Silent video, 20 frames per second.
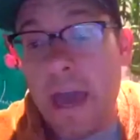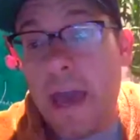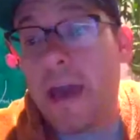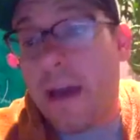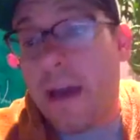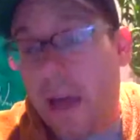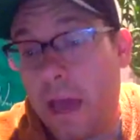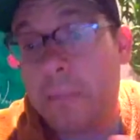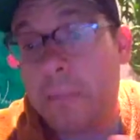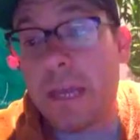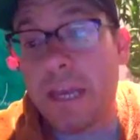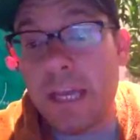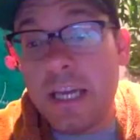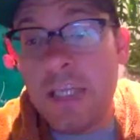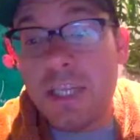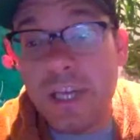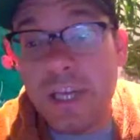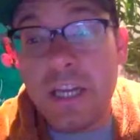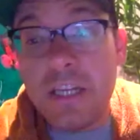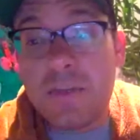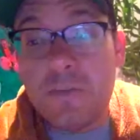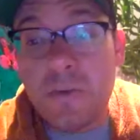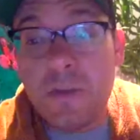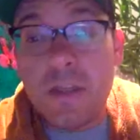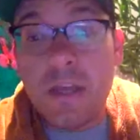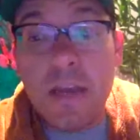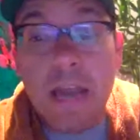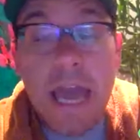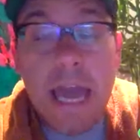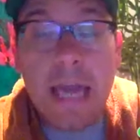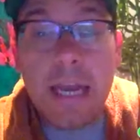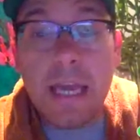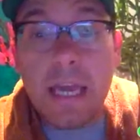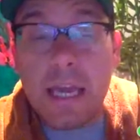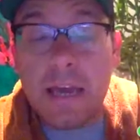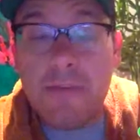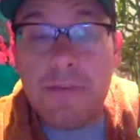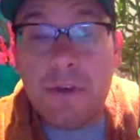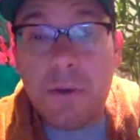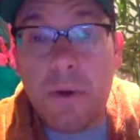I mean, he cheats with the nanny, if
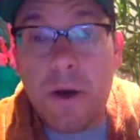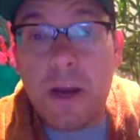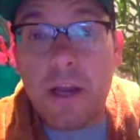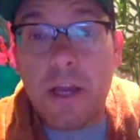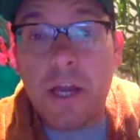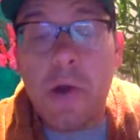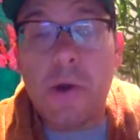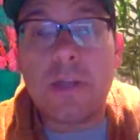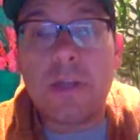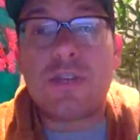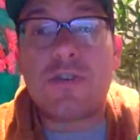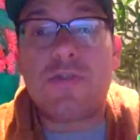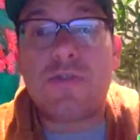you want to go into real